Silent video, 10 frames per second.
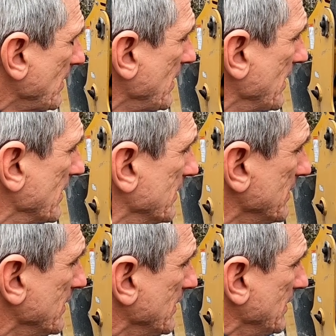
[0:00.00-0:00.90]

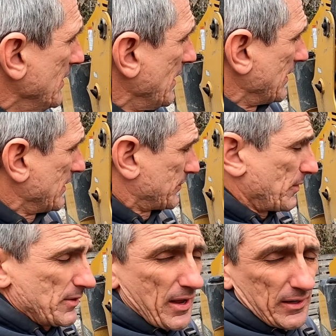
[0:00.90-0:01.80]
I guess
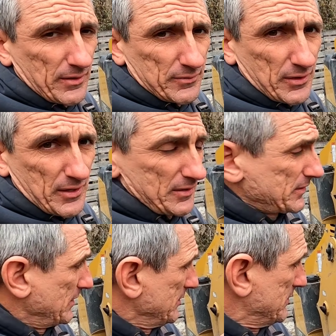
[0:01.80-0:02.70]
one negative to
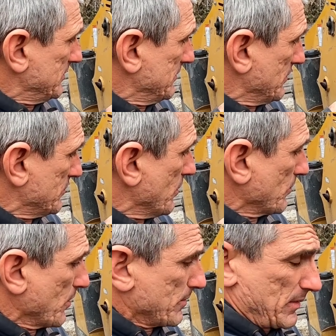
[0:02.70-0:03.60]
this is there's no
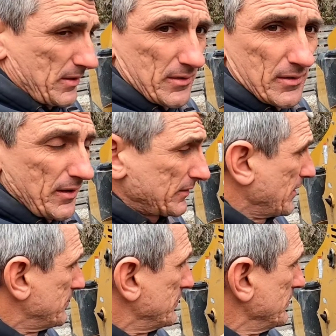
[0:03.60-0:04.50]
room in here. Like
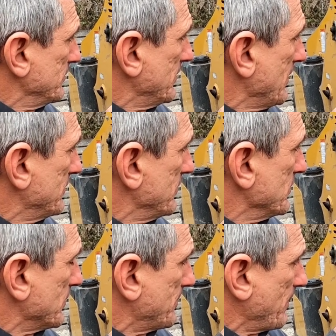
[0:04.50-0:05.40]
they've
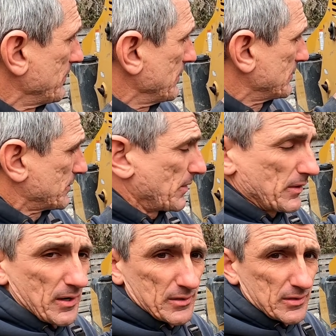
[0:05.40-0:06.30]
used up every
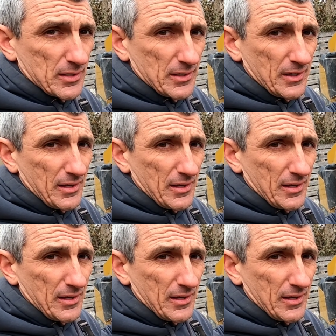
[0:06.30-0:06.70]
square inch